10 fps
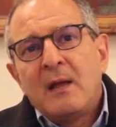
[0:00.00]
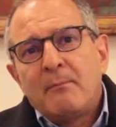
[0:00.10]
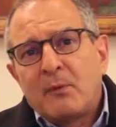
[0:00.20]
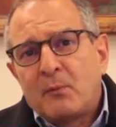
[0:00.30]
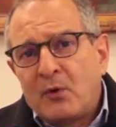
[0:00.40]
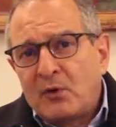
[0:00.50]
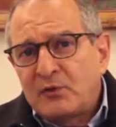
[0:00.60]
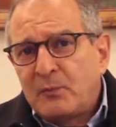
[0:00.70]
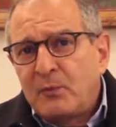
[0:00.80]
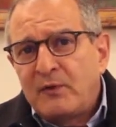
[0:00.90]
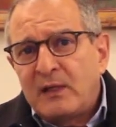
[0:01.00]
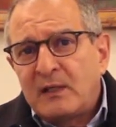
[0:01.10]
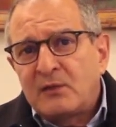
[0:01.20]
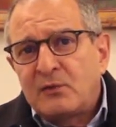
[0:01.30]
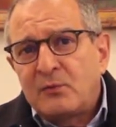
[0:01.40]
But we're also moving
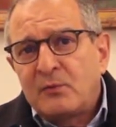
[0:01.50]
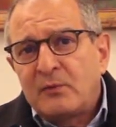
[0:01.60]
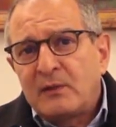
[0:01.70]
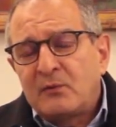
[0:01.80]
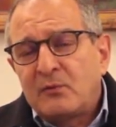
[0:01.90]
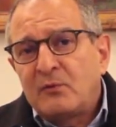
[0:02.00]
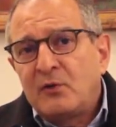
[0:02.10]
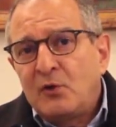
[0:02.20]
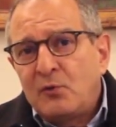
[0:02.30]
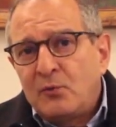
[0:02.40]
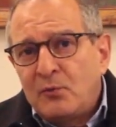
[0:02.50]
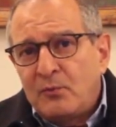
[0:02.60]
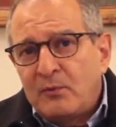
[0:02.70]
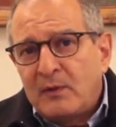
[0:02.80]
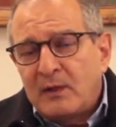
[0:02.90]
into
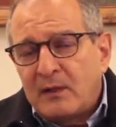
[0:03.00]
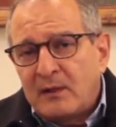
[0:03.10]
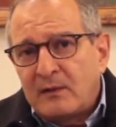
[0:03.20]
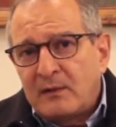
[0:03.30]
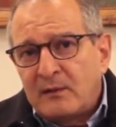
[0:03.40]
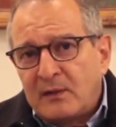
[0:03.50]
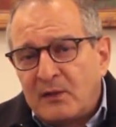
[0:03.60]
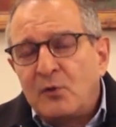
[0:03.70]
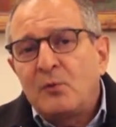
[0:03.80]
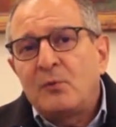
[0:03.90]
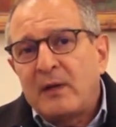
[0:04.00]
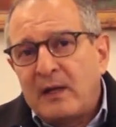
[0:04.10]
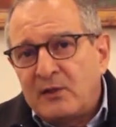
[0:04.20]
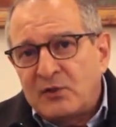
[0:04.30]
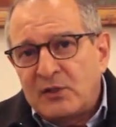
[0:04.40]
new the new
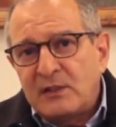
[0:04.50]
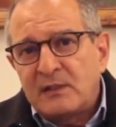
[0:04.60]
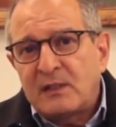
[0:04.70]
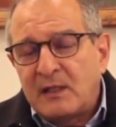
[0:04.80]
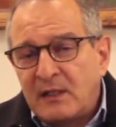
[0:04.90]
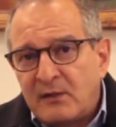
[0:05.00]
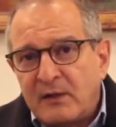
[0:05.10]
energies, cleaner